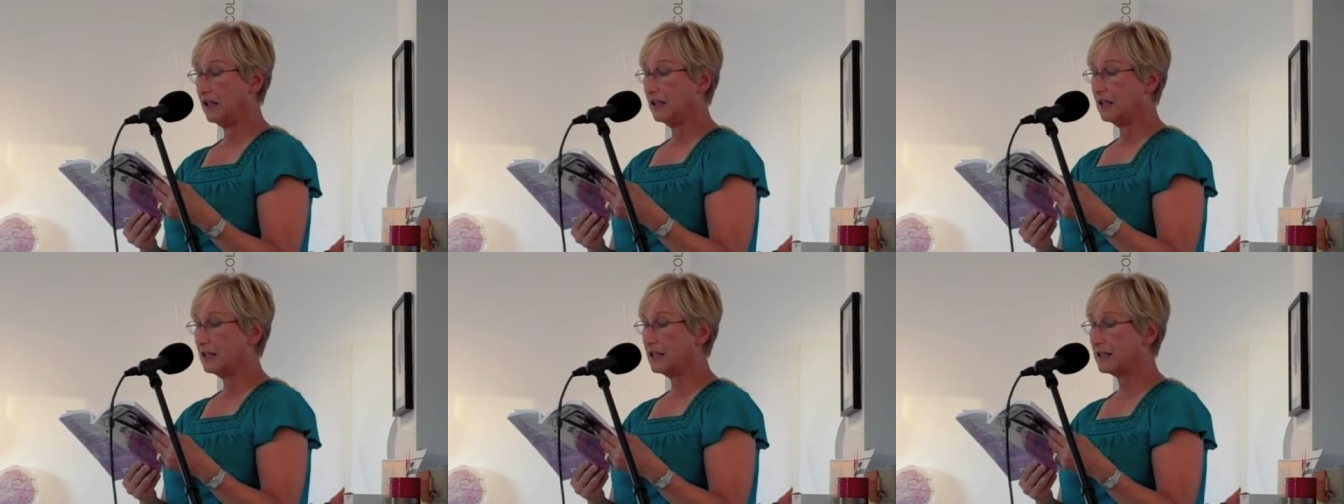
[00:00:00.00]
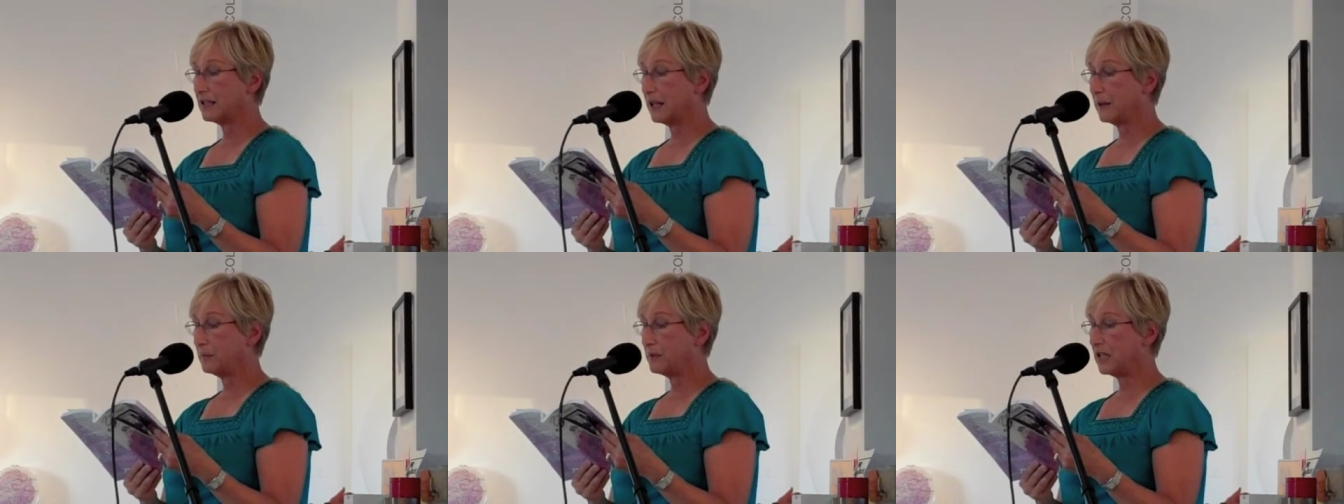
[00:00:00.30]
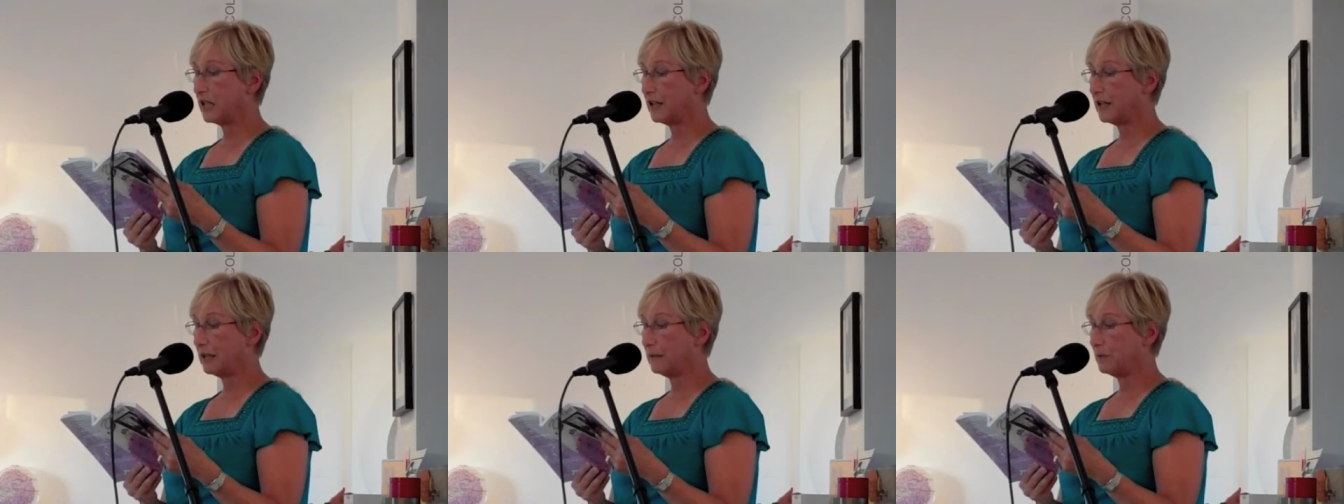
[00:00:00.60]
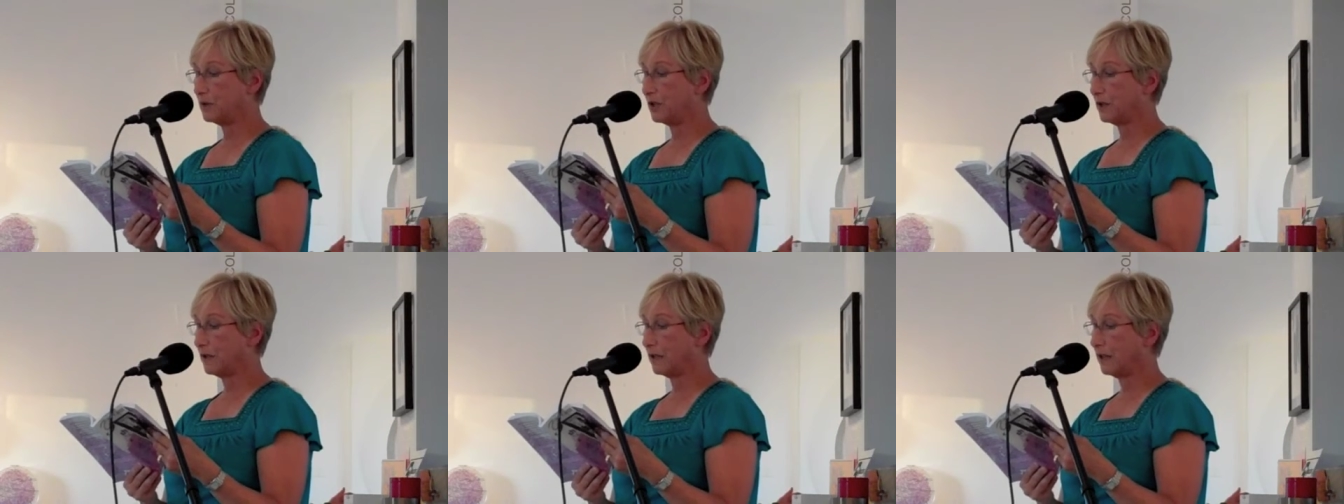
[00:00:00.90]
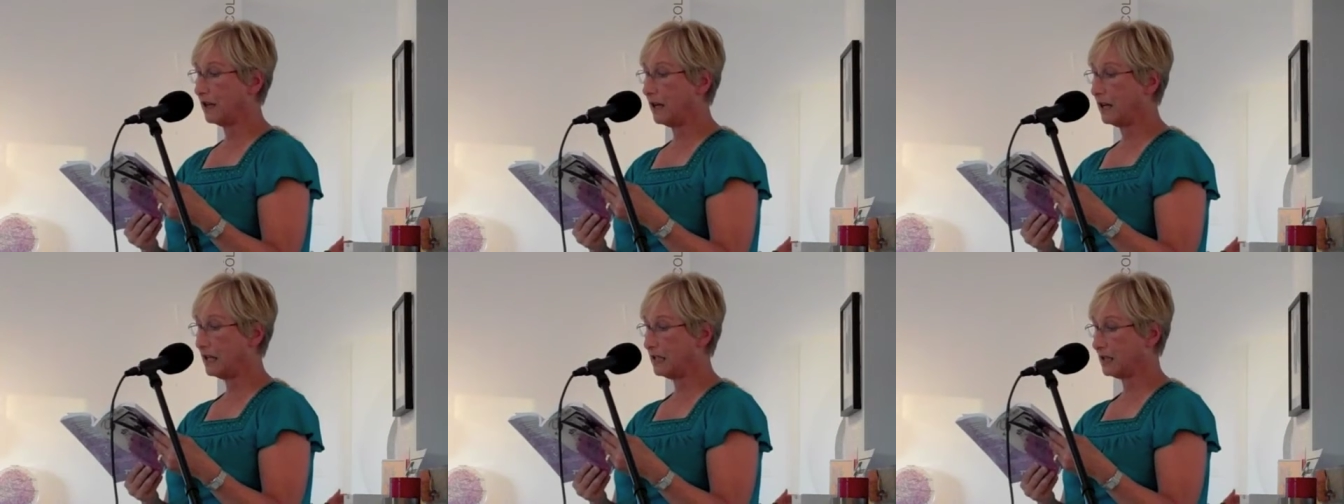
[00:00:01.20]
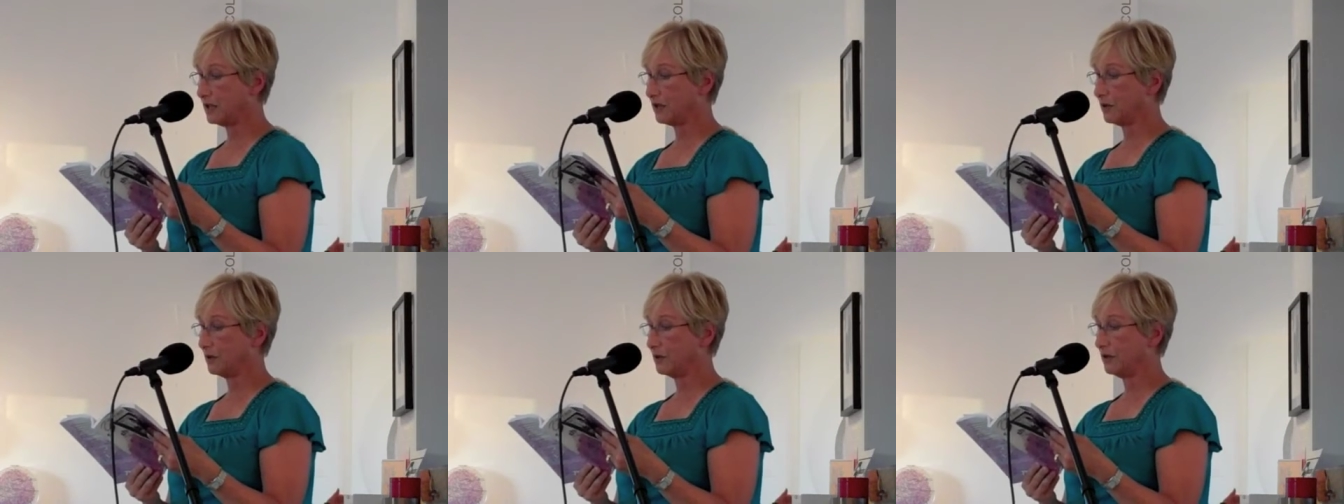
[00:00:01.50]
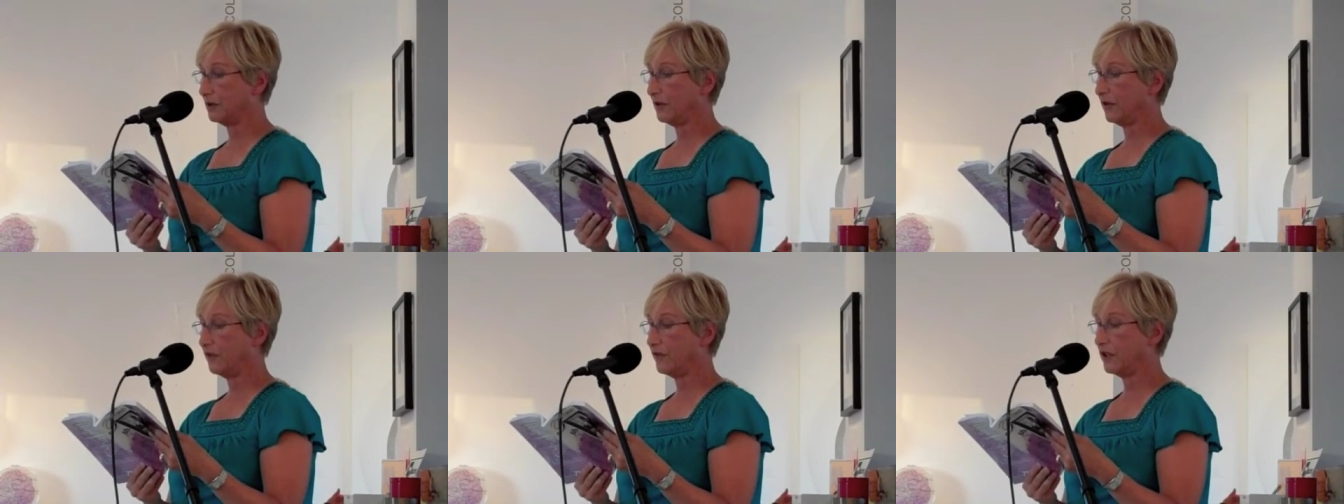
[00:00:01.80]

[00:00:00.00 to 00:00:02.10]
Sometime during high school,